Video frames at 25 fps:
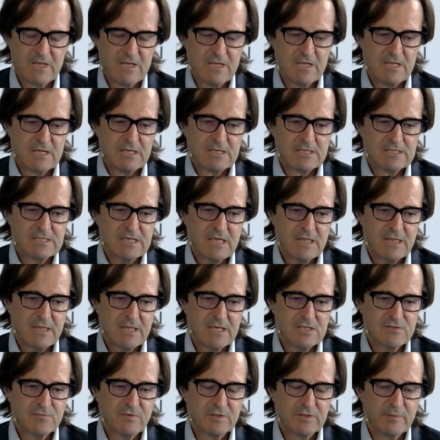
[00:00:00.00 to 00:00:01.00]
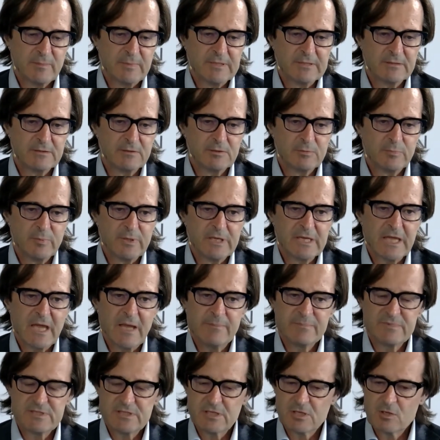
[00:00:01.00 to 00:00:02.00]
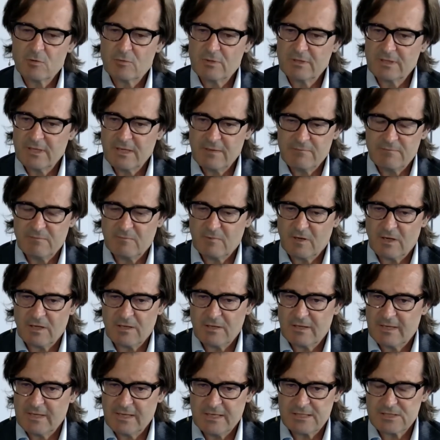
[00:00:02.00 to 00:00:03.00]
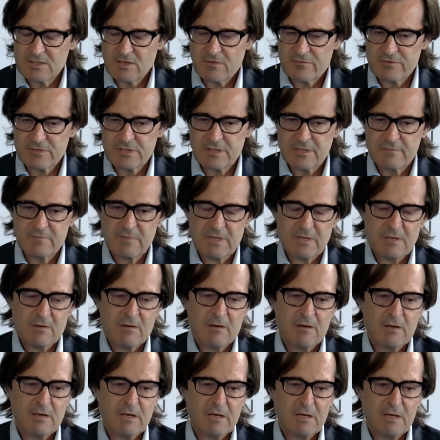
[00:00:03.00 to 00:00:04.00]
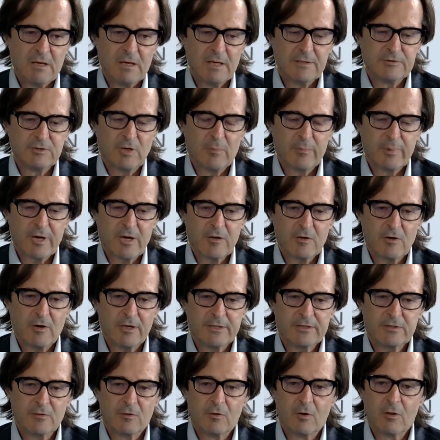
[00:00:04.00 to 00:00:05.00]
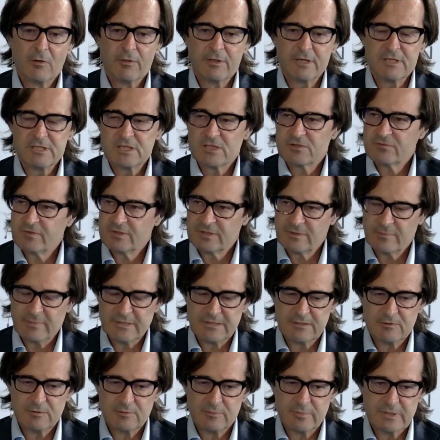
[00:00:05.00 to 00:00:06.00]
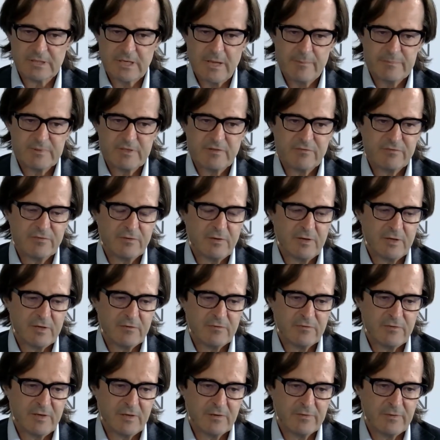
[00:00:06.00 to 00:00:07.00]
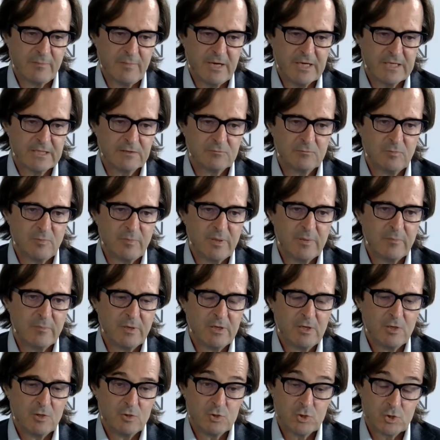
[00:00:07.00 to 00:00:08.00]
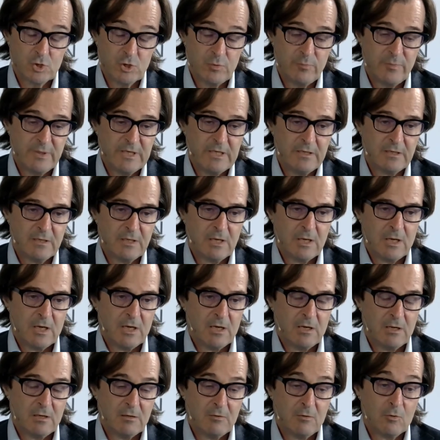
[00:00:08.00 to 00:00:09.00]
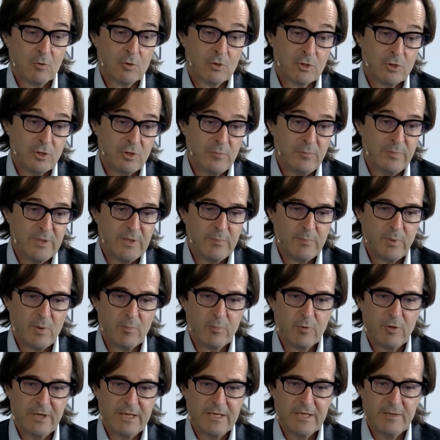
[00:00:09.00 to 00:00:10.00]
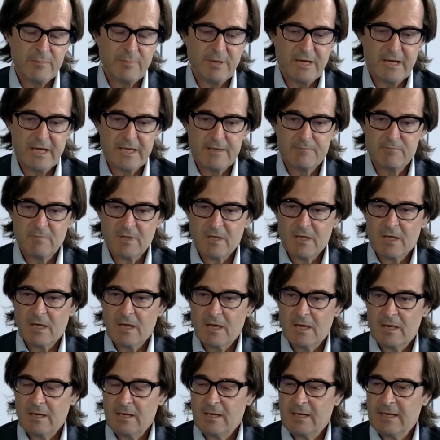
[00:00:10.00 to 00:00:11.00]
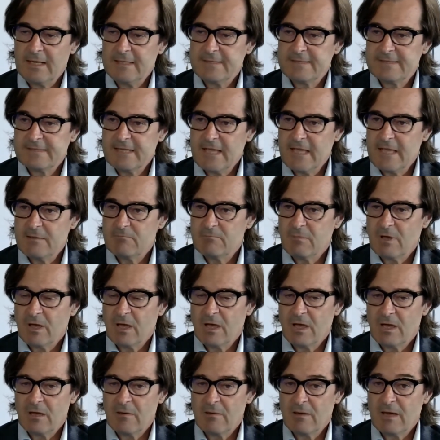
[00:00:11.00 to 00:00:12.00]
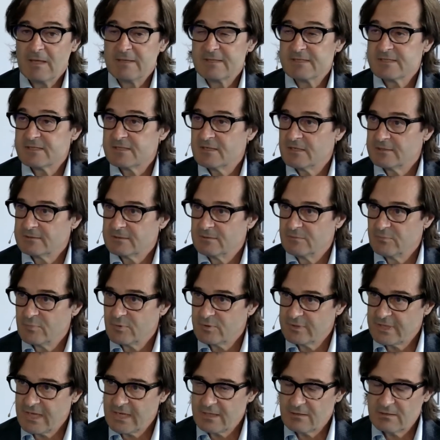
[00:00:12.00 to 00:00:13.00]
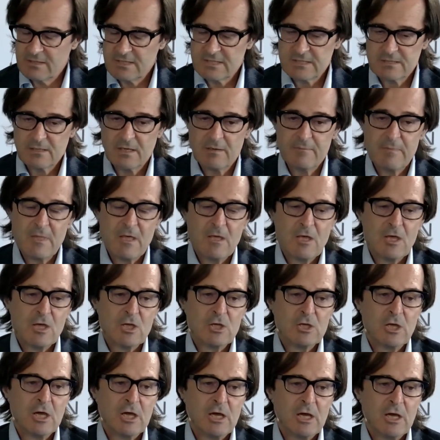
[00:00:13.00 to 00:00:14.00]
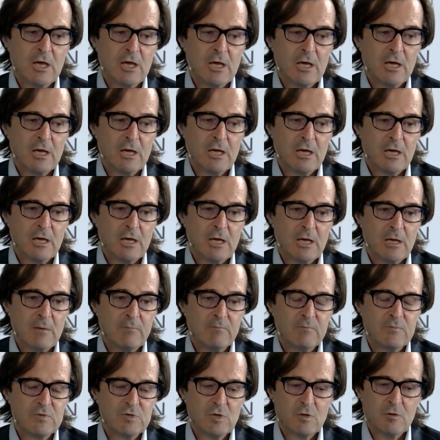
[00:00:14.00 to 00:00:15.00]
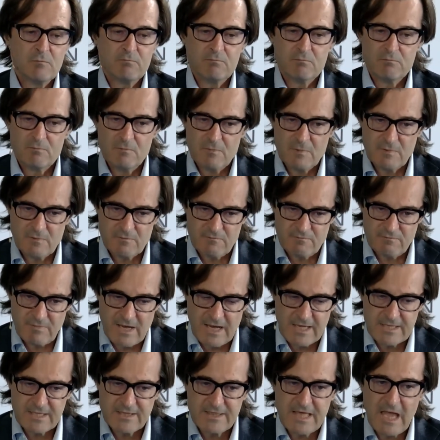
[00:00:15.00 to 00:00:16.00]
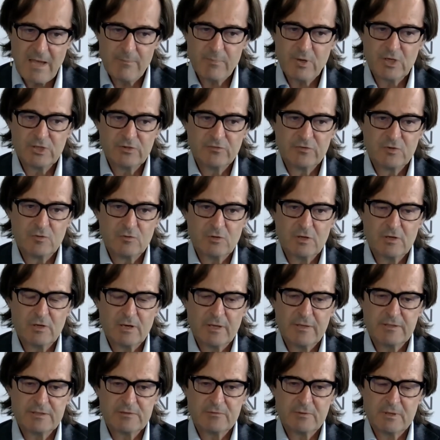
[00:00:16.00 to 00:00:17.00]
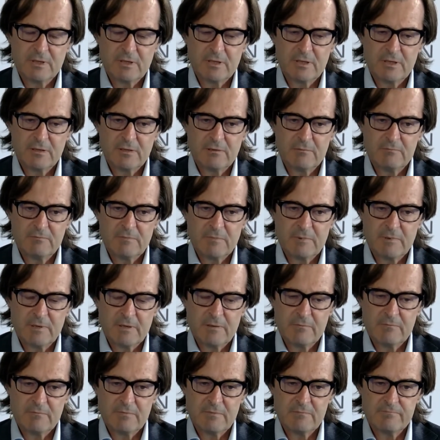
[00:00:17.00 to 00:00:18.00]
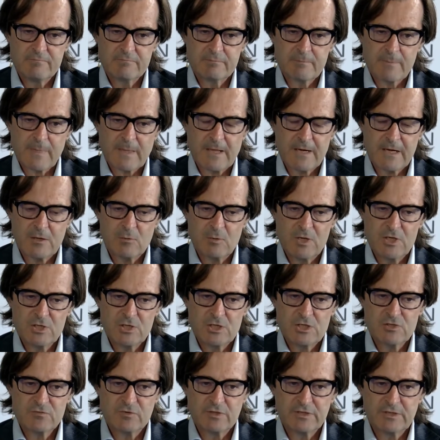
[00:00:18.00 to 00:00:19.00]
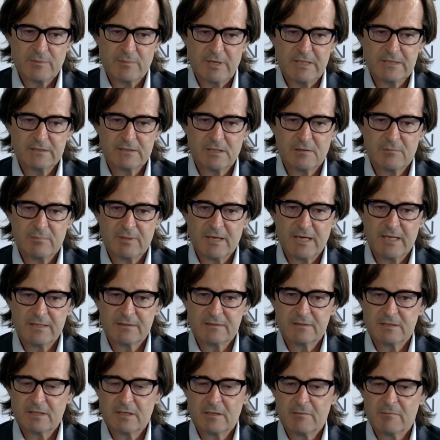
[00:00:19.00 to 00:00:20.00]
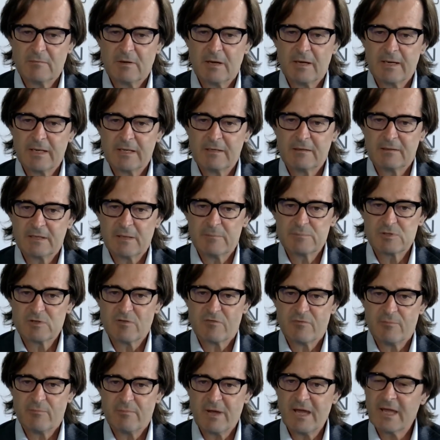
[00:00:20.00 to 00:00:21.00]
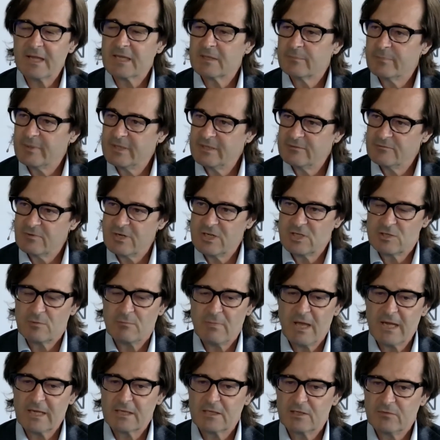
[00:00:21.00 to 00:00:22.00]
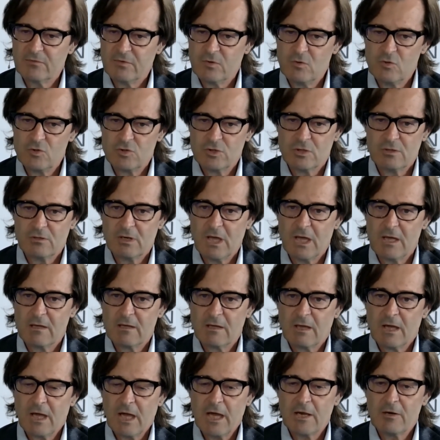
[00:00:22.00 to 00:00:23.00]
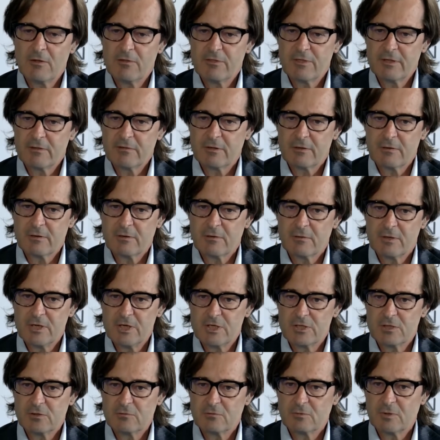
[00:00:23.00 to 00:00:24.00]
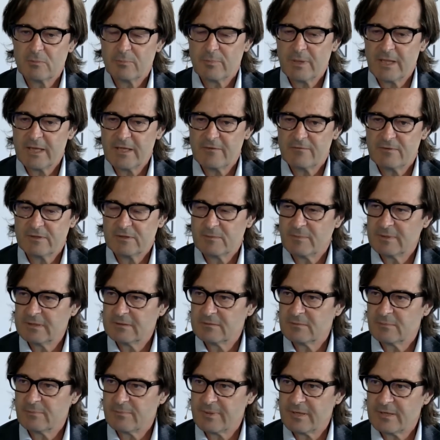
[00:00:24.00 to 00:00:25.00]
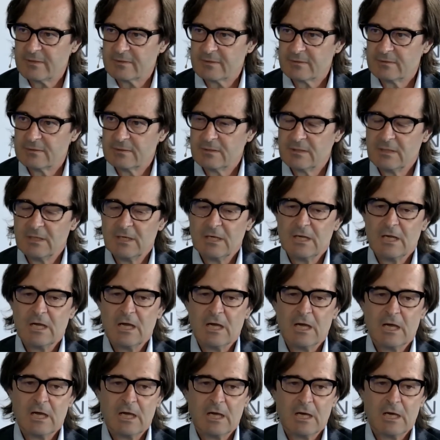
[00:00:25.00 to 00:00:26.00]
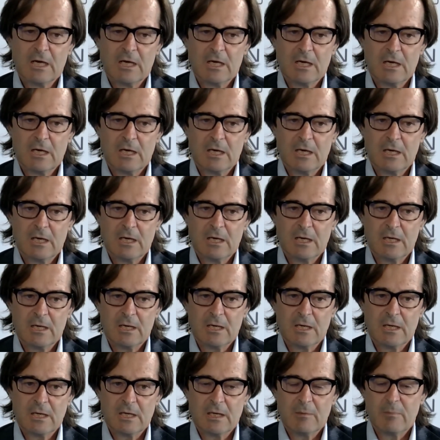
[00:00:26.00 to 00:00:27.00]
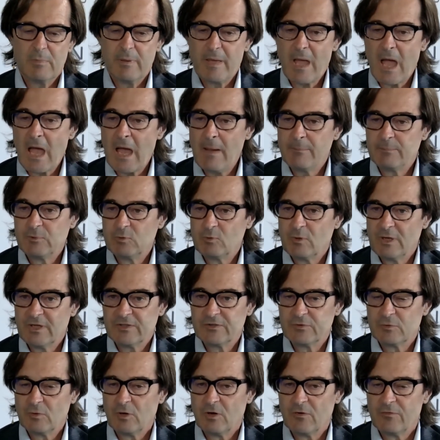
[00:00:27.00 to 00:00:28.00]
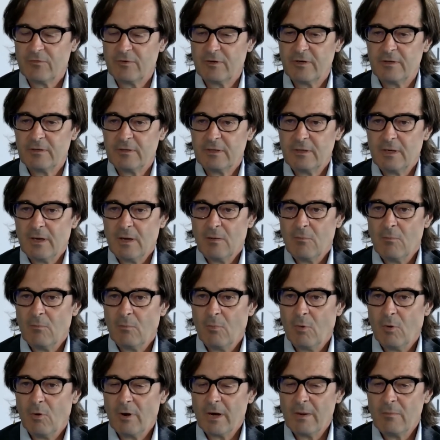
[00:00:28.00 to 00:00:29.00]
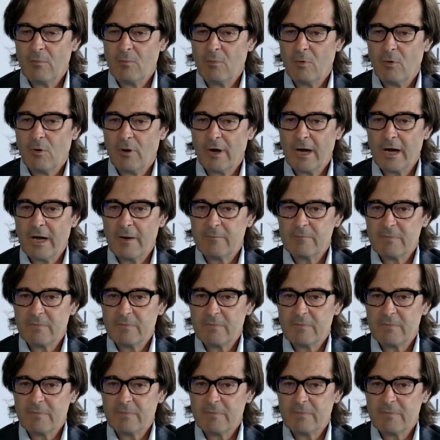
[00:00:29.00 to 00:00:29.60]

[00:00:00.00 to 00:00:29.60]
something that's fundamental to be kept. Security, well, is obviously uh, a top priority. All of this is fundamental to be kept. If not, if yeah. not the market would be, should be uh, or could be populated by, uh, let's say, uh, uncertain protagonists. Mm. Uh, so, and that point of view, uh, re um, regulation is fundamental. But uh, uh, in terms of market penetration, market diffusion, uh, I don't think that regulation will play a fundamental part. Yeah. Uh, it'd be up to us to offer more and more Uh,